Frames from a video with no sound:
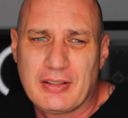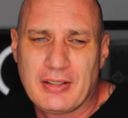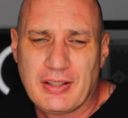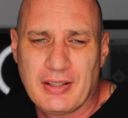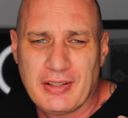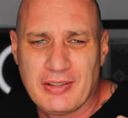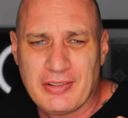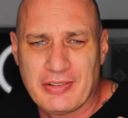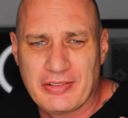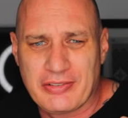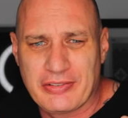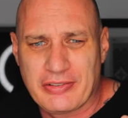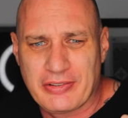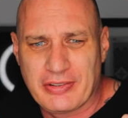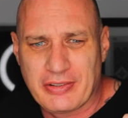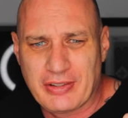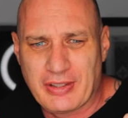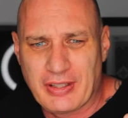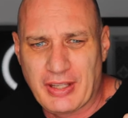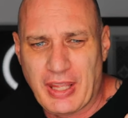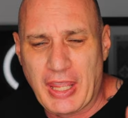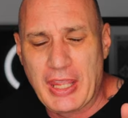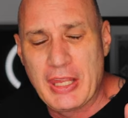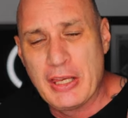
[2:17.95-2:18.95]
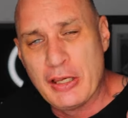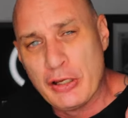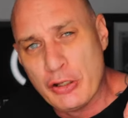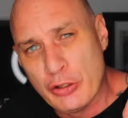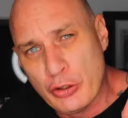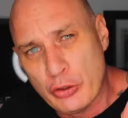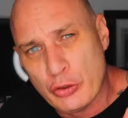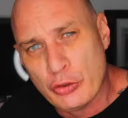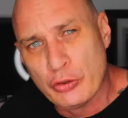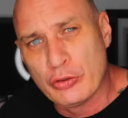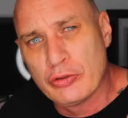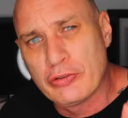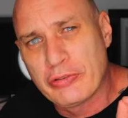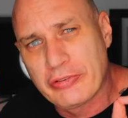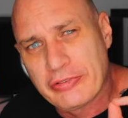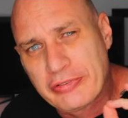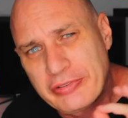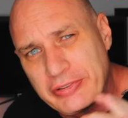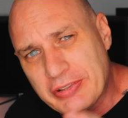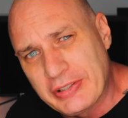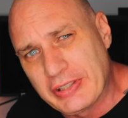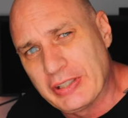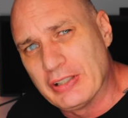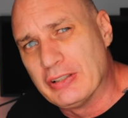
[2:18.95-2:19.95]
is a learned
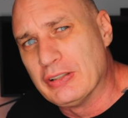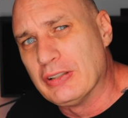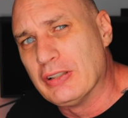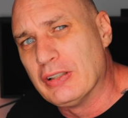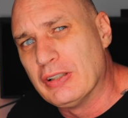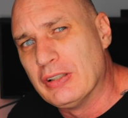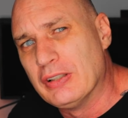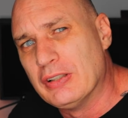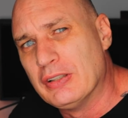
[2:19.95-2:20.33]
skill.